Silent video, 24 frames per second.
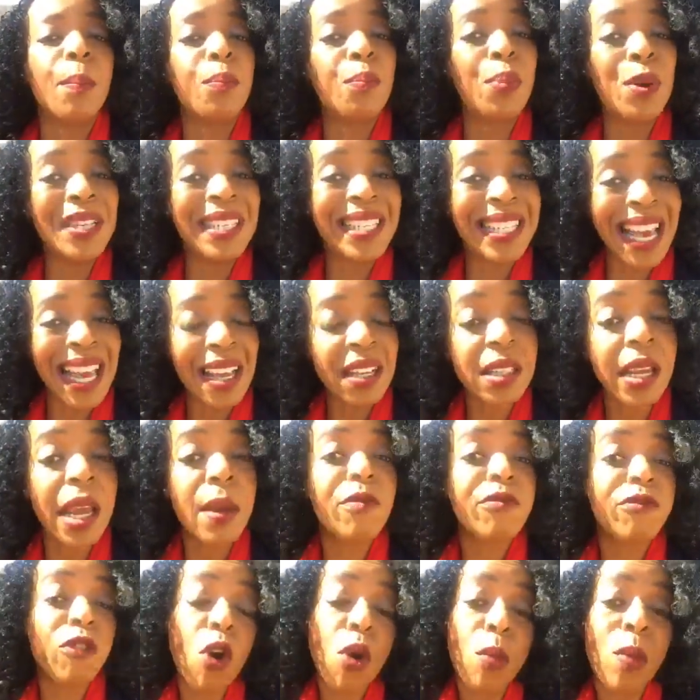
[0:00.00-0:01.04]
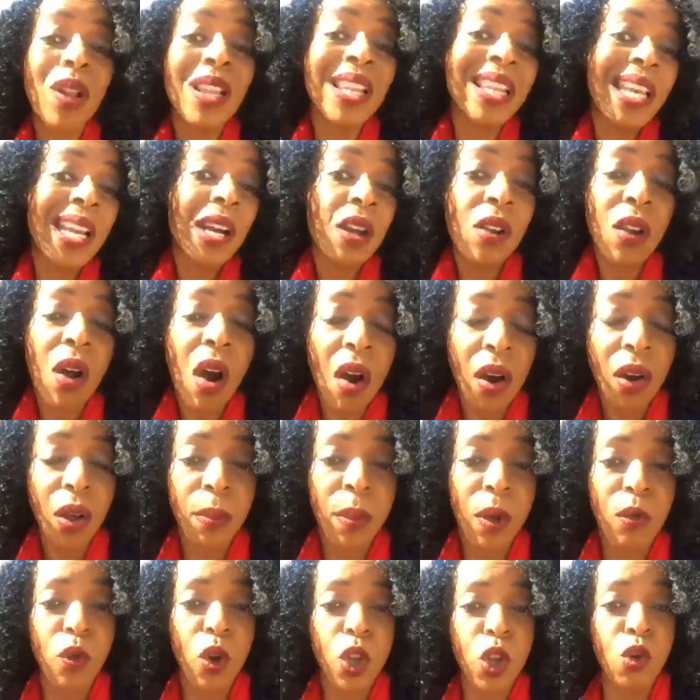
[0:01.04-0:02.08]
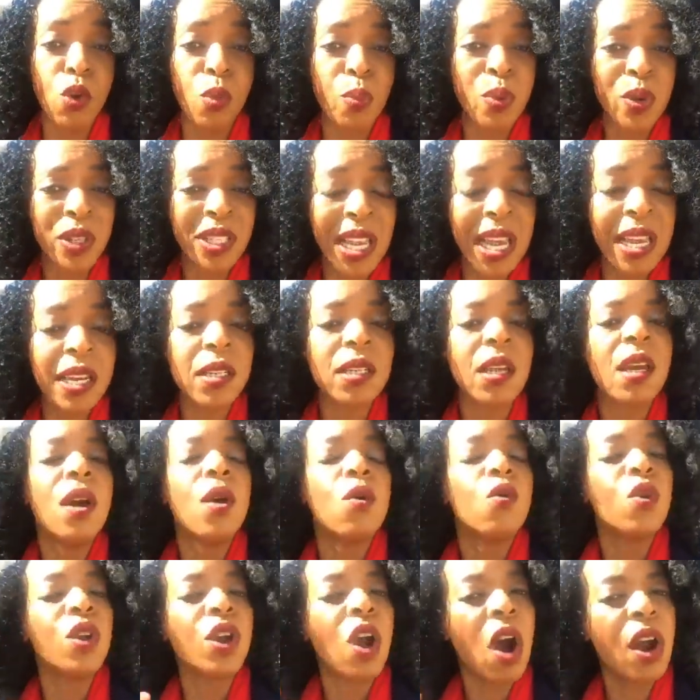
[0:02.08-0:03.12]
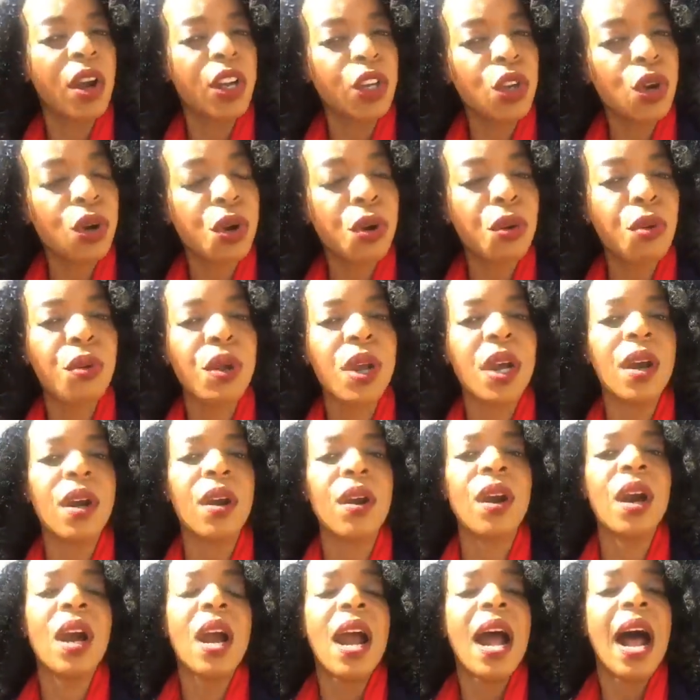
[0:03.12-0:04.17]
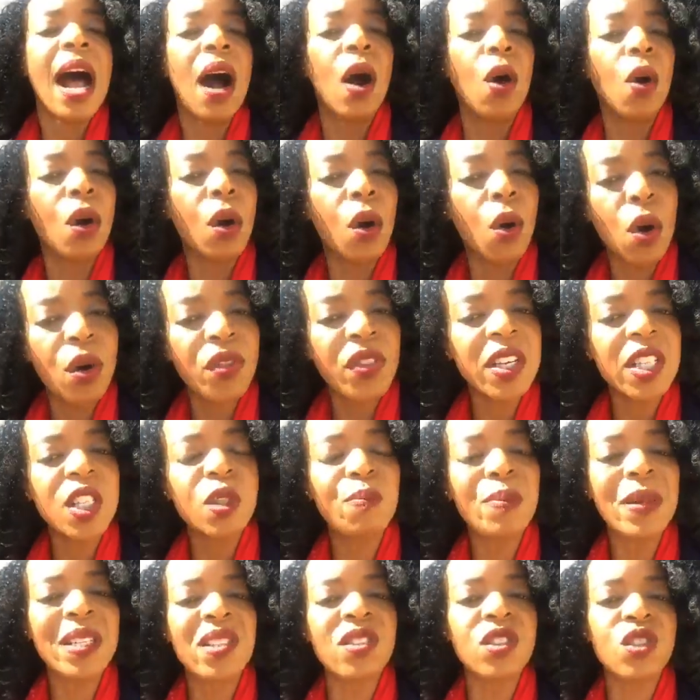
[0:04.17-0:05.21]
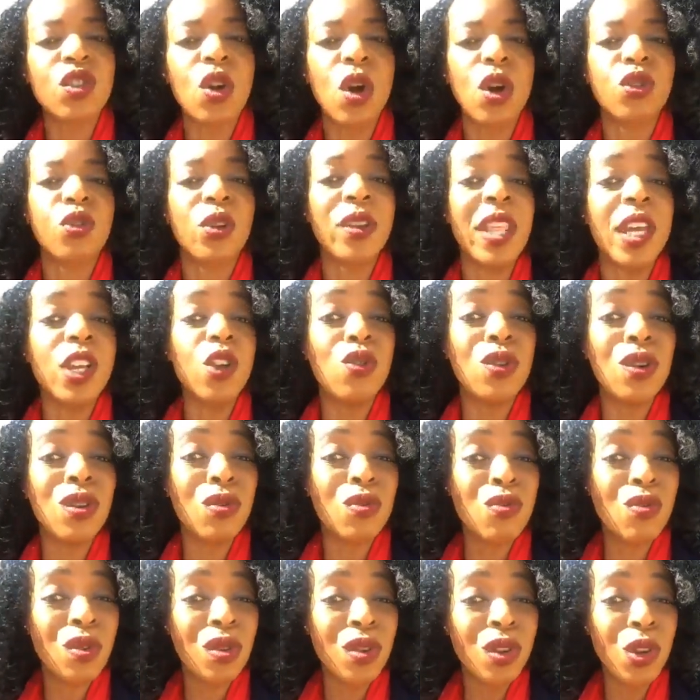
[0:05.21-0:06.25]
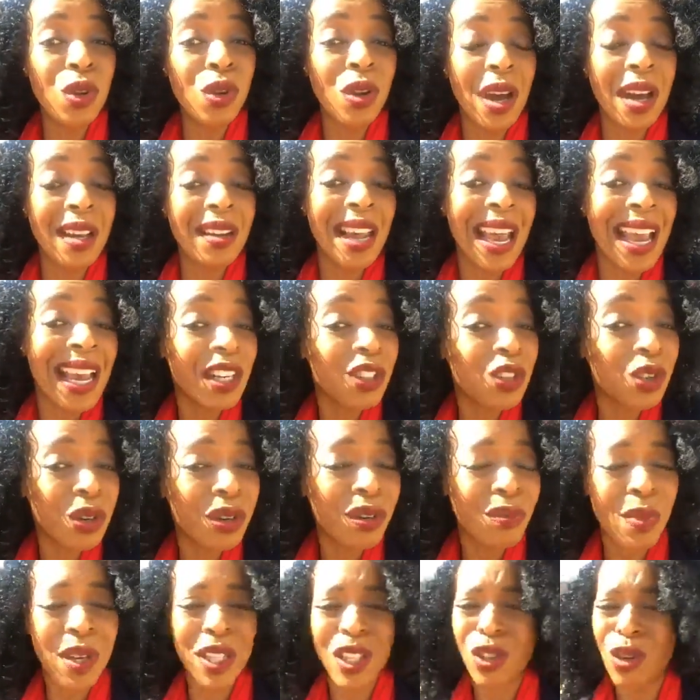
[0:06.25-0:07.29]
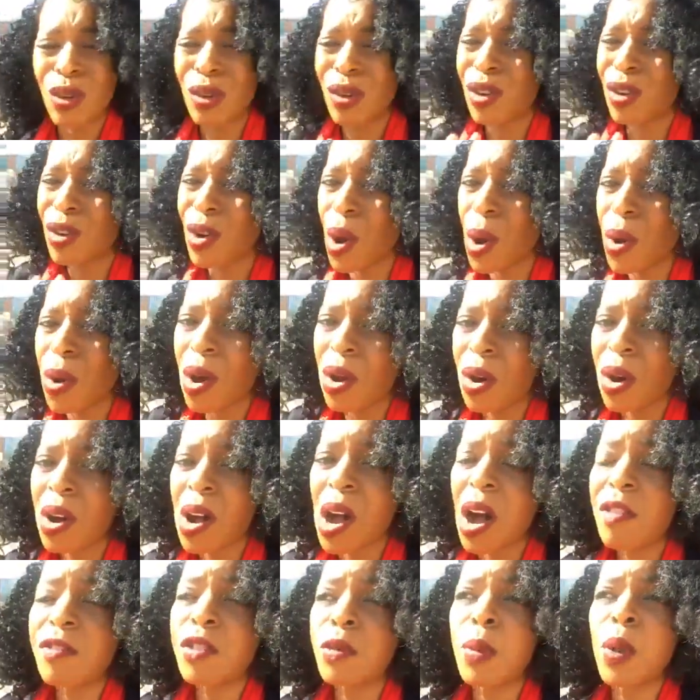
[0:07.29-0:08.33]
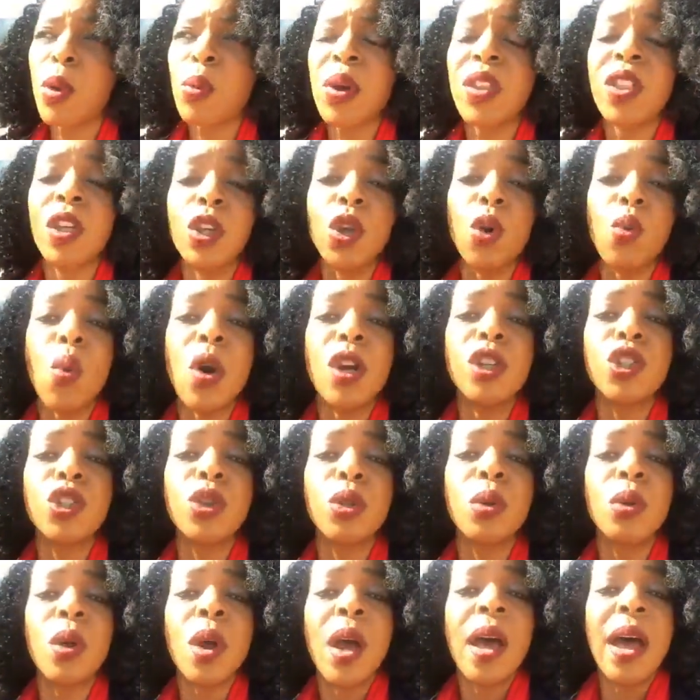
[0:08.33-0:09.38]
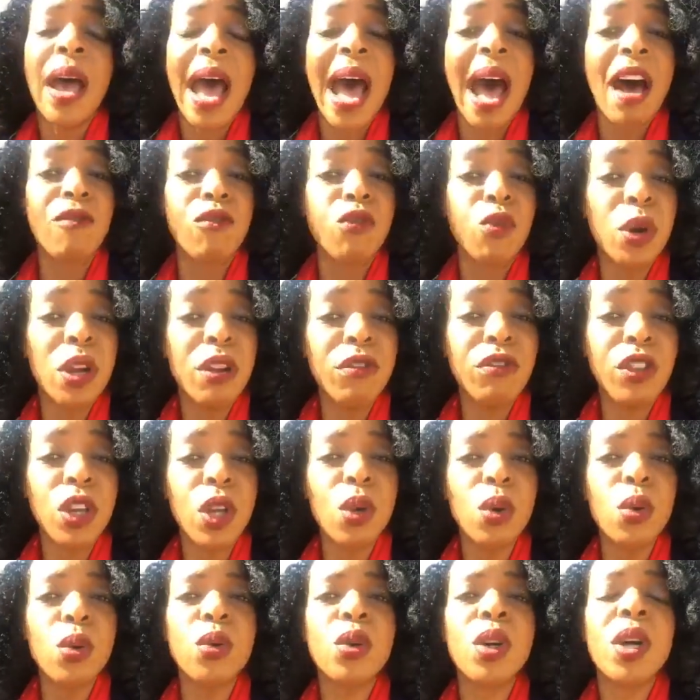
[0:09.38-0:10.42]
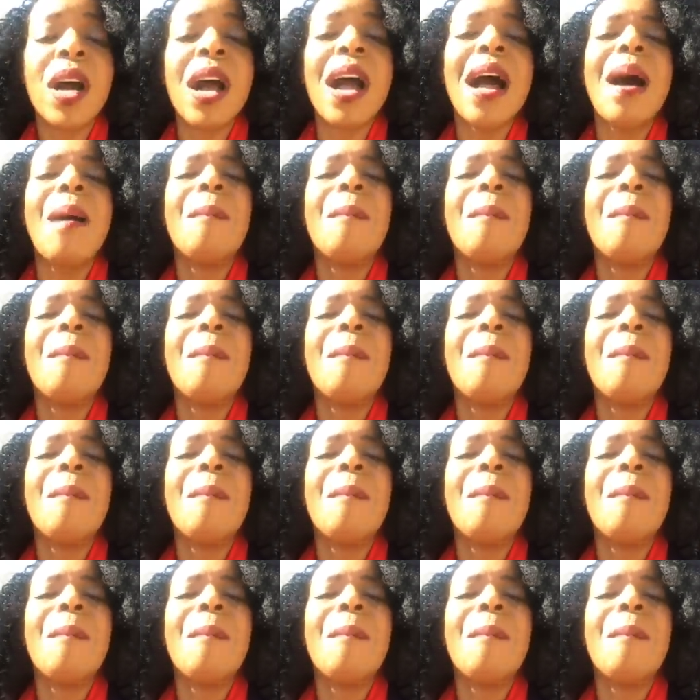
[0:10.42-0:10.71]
present, a formal legal argument, what you would present regarding your career or this business contract that you had entered, but you're no longer comfortable with and you want to have reviewed.